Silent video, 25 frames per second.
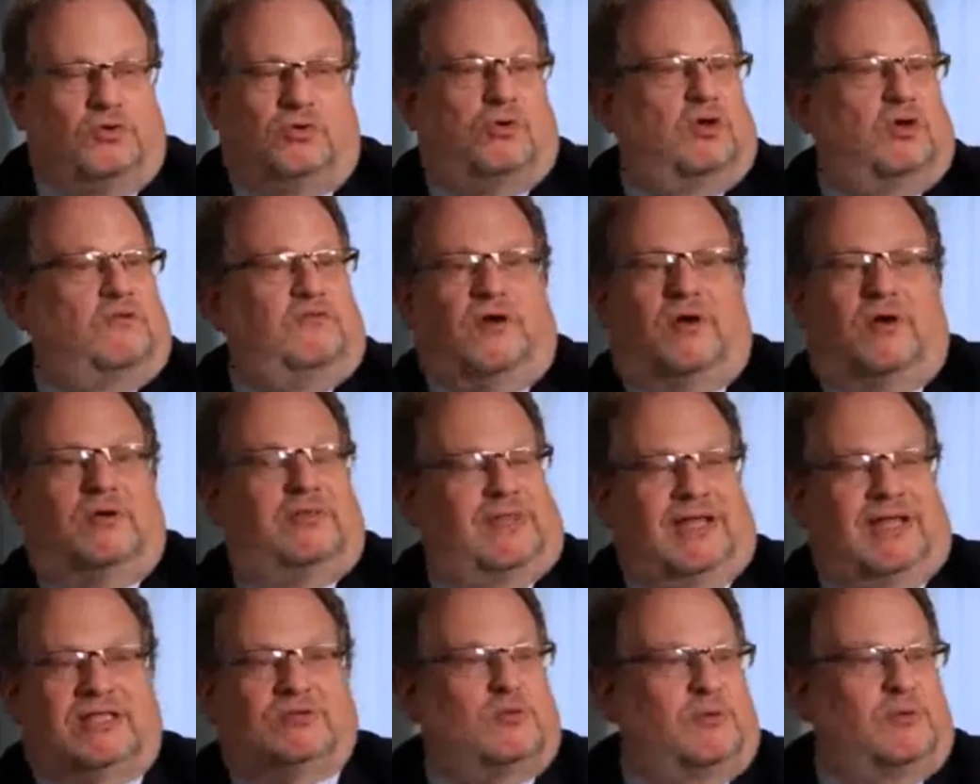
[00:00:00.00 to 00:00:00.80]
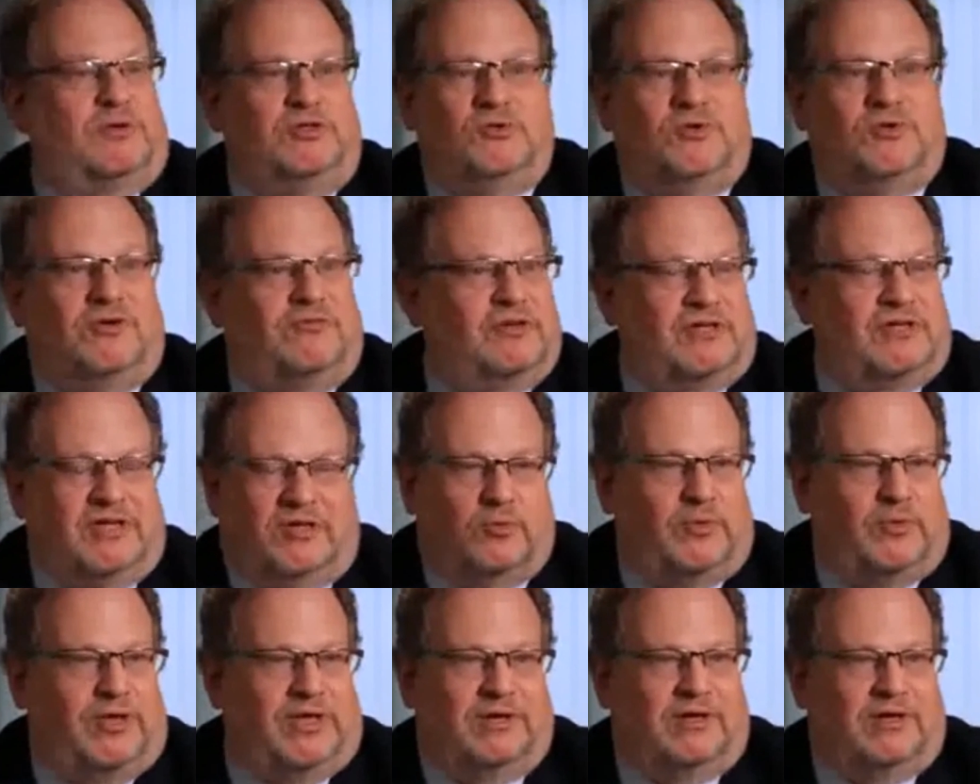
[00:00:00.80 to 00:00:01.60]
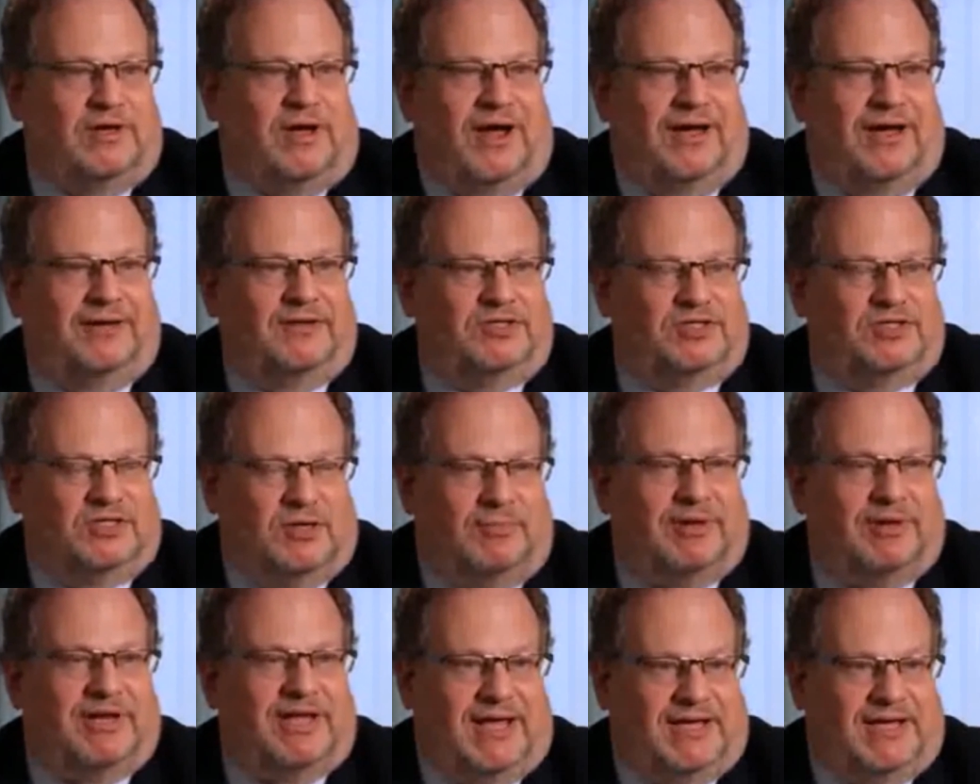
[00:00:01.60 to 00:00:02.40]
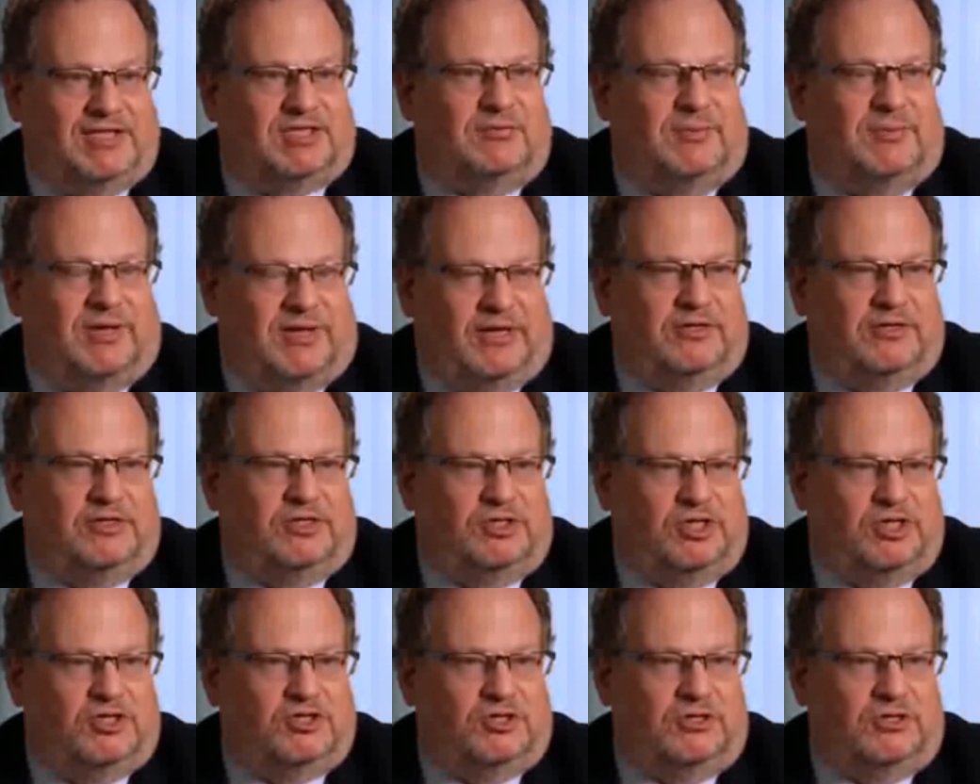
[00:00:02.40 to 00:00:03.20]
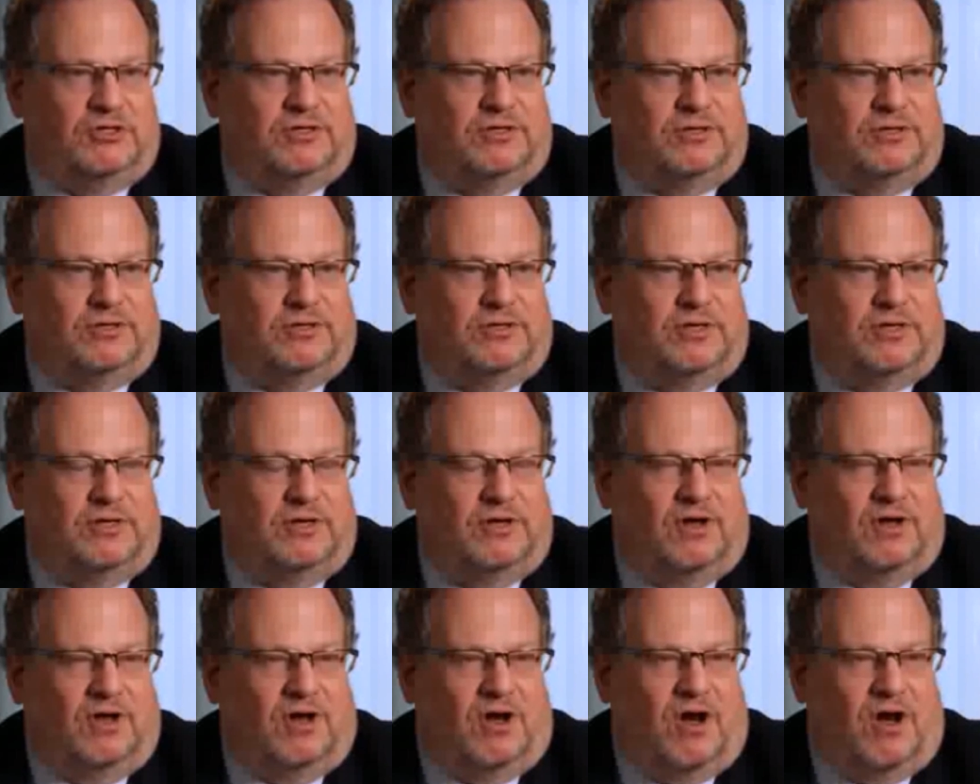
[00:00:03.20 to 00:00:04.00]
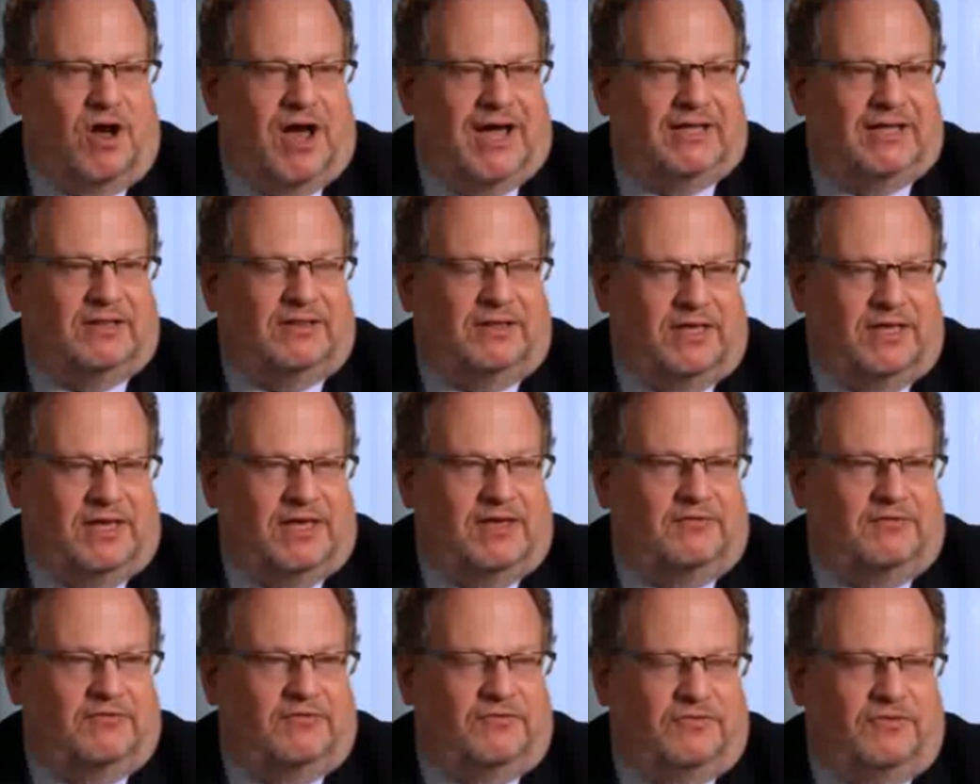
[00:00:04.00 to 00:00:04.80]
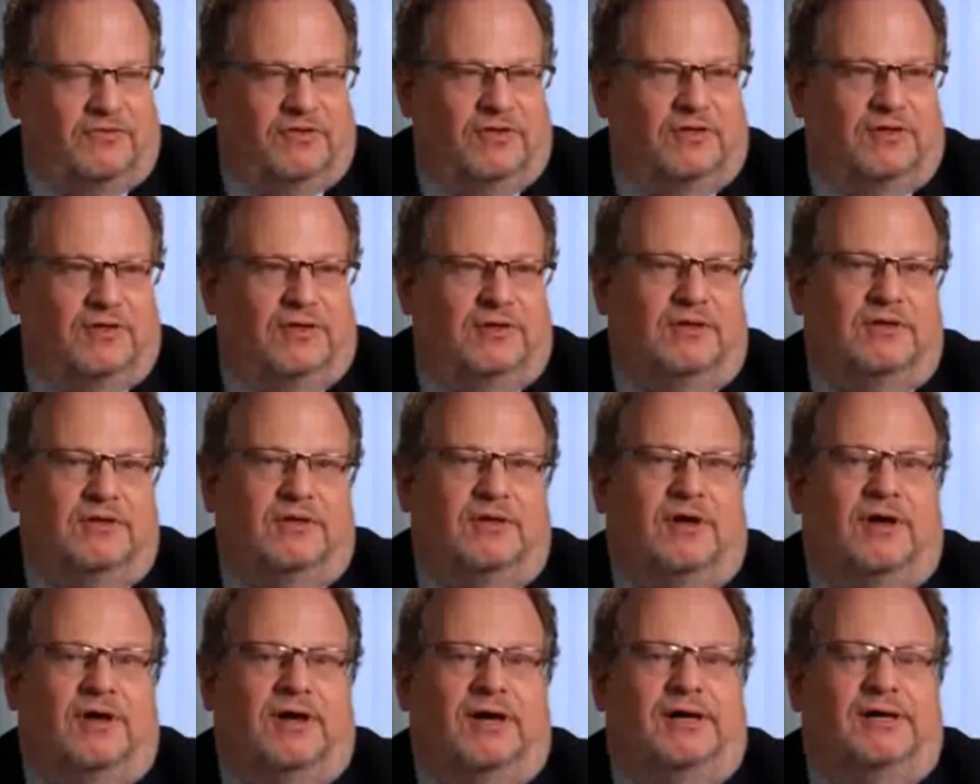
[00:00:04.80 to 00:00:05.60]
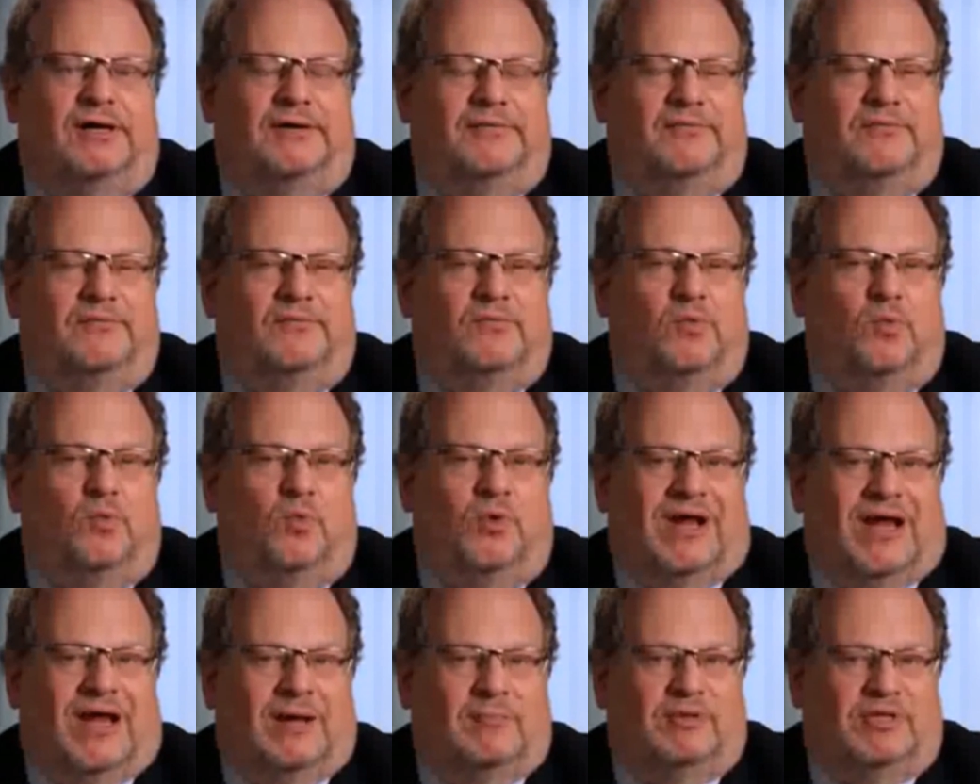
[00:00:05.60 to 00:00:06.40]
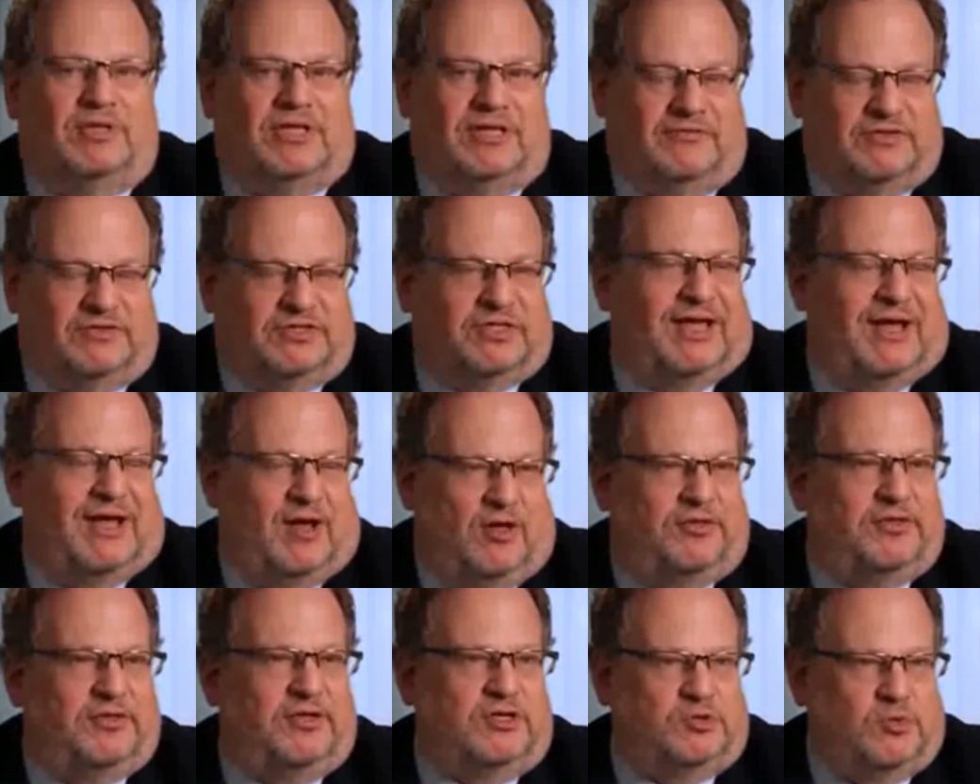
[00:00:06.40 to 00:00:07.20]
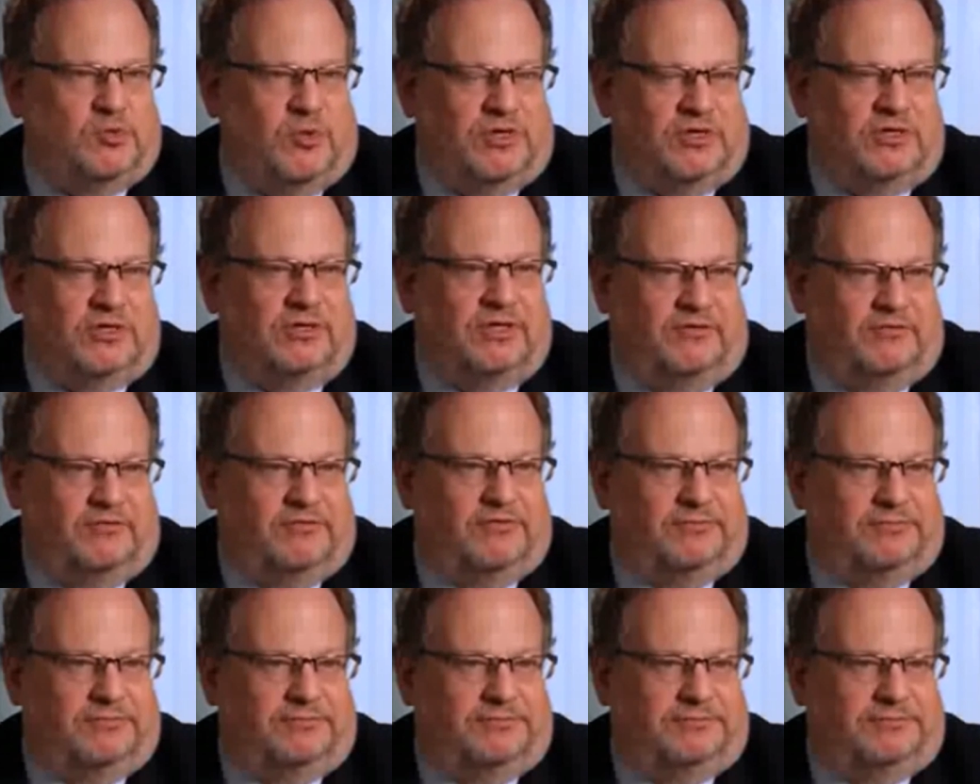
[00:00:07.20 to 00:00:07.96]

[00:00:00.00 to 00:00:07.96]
That's what we do every day of the week. Somebody has to make a decision. I leave what I believe is the healthiest one to leave.